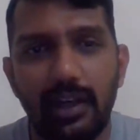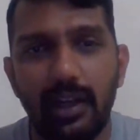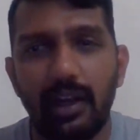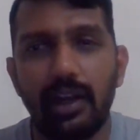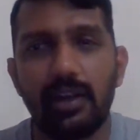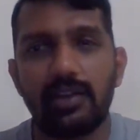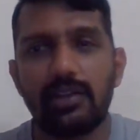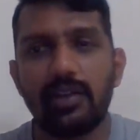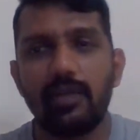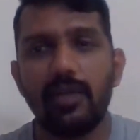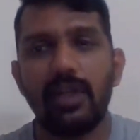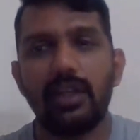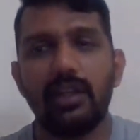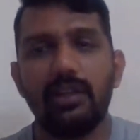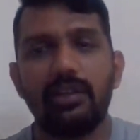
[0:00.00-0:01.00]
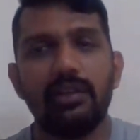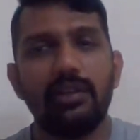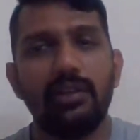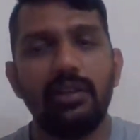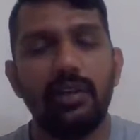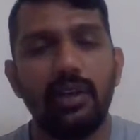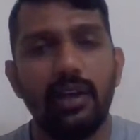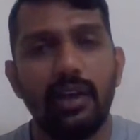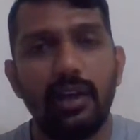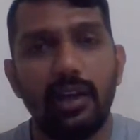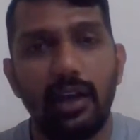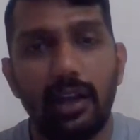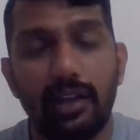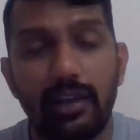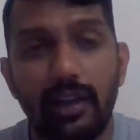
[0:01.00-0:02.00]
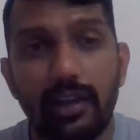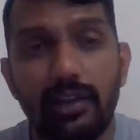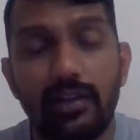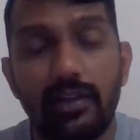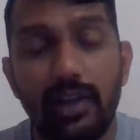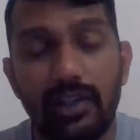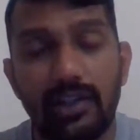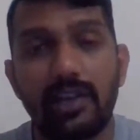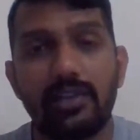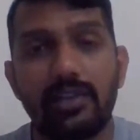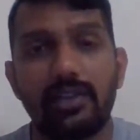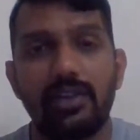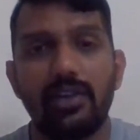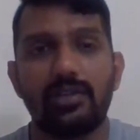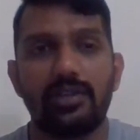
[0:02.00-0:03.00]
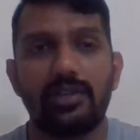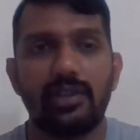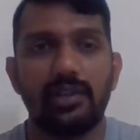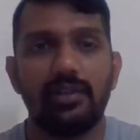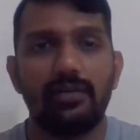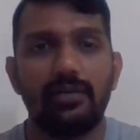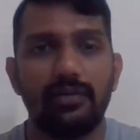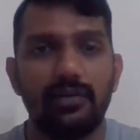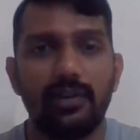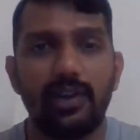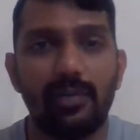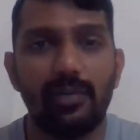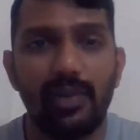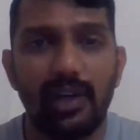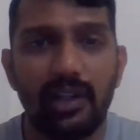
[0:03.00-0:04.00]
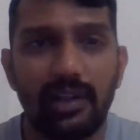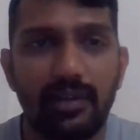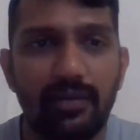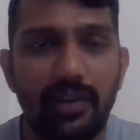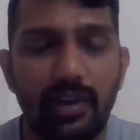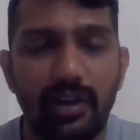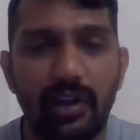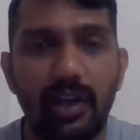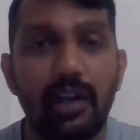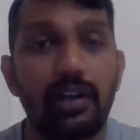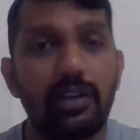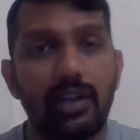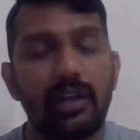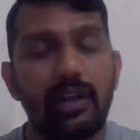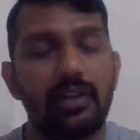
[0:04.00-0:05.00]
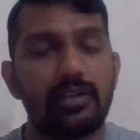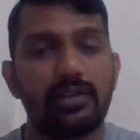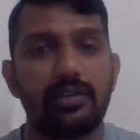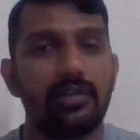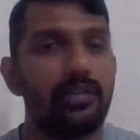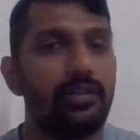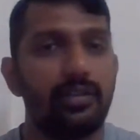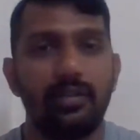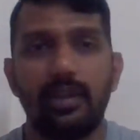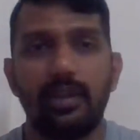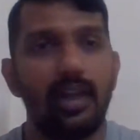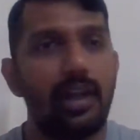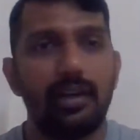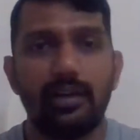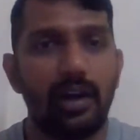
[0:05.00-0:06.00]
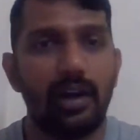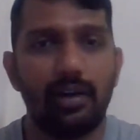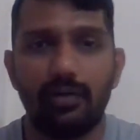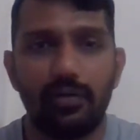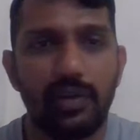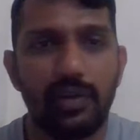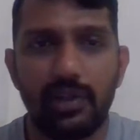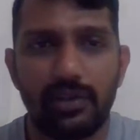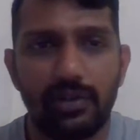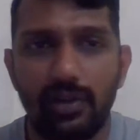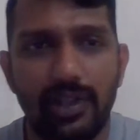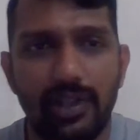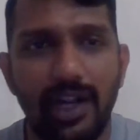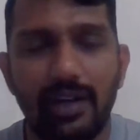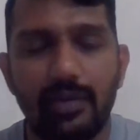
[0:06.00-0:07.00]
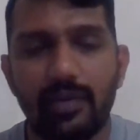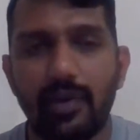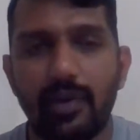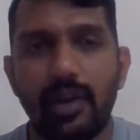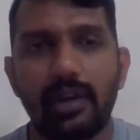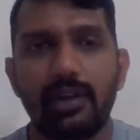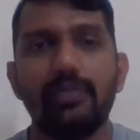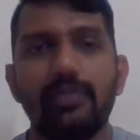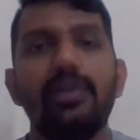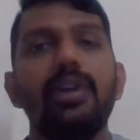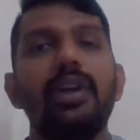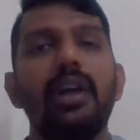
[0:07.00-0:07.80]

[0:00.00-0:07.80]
10 hours remaining, and then you exaggerate yourself completing the work, and that output is not that much productive.